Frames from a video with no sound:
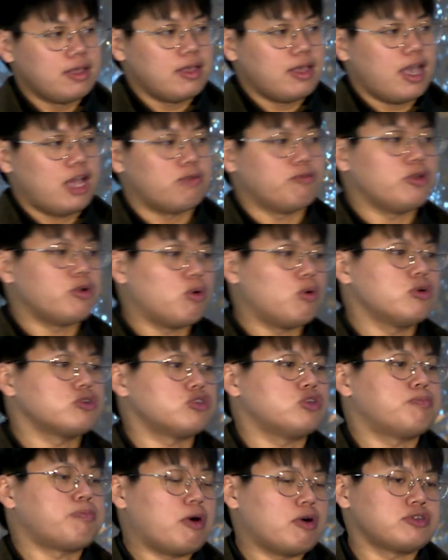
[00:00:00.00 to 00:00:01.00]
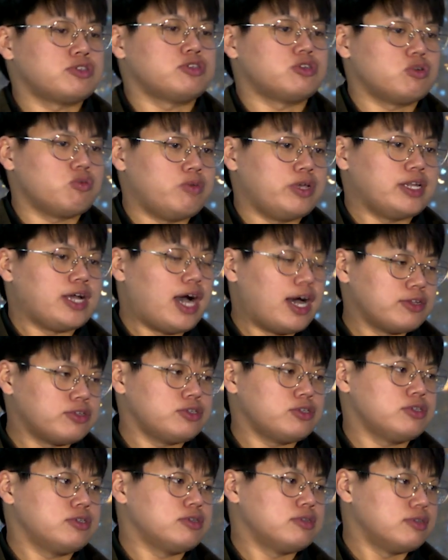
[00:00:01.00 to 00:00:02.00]
And we are also partnering with
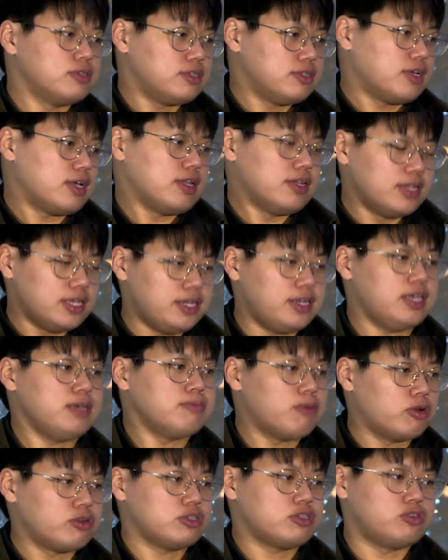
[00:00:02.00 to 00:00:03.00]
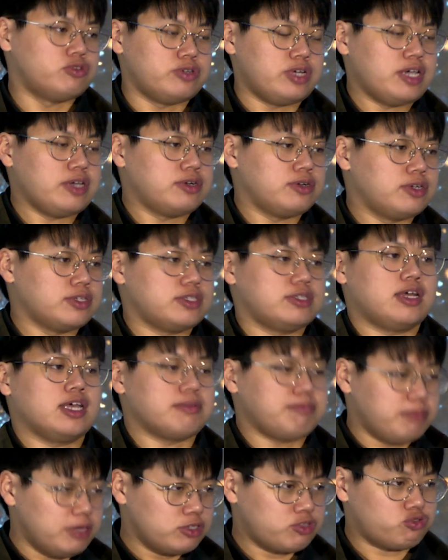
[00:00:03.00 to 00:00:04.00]
other leading model creators like
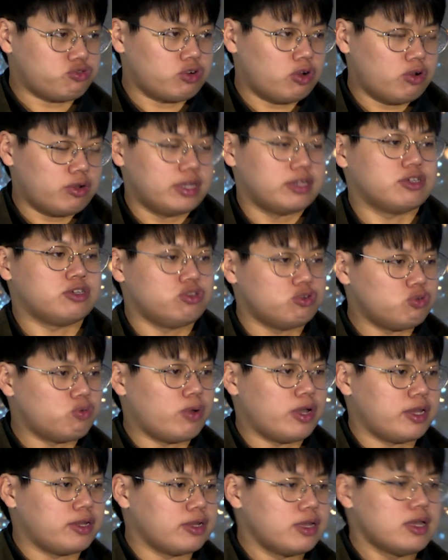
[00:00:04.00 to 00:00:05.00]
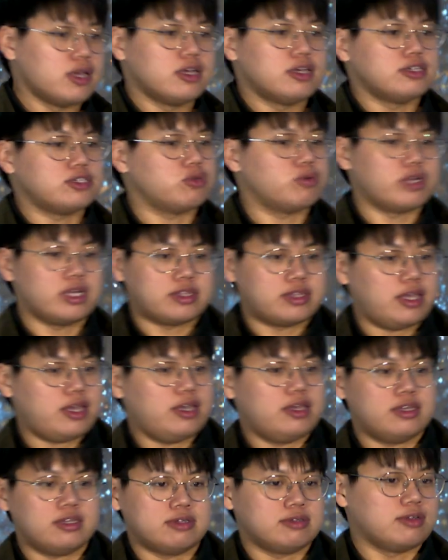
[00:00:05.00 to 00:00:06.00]
Mistral and Kwon so that
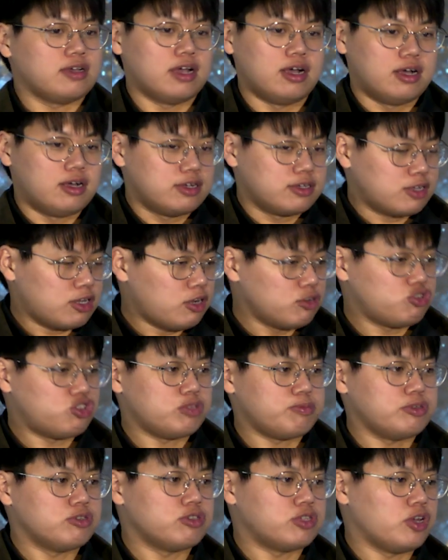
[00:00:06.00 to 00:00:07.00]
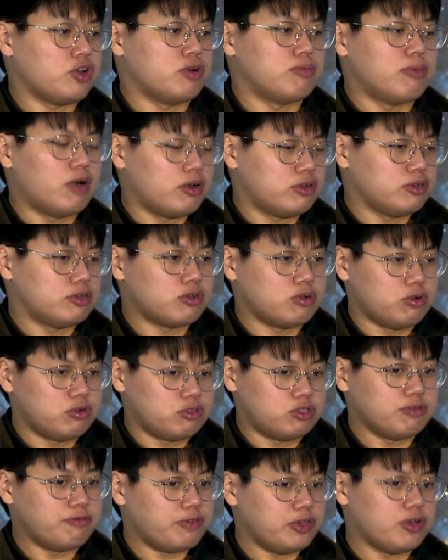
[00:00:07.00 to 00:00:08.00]
they contribute their model code
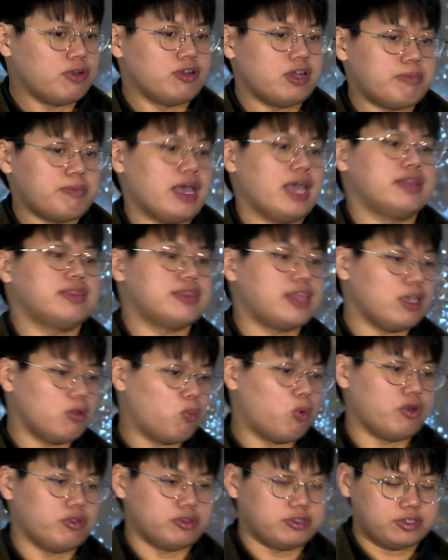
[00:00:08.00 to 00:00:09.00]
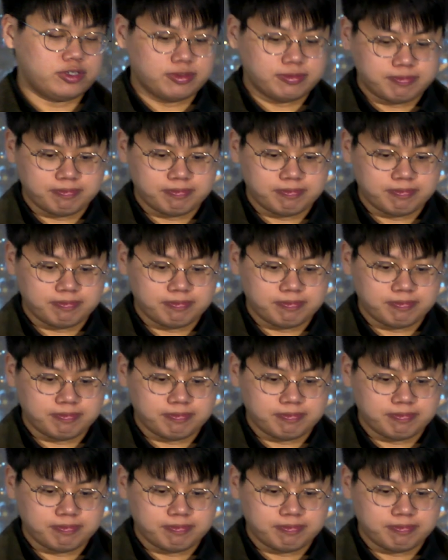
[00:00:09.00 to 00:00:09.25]
to vLLM as they want.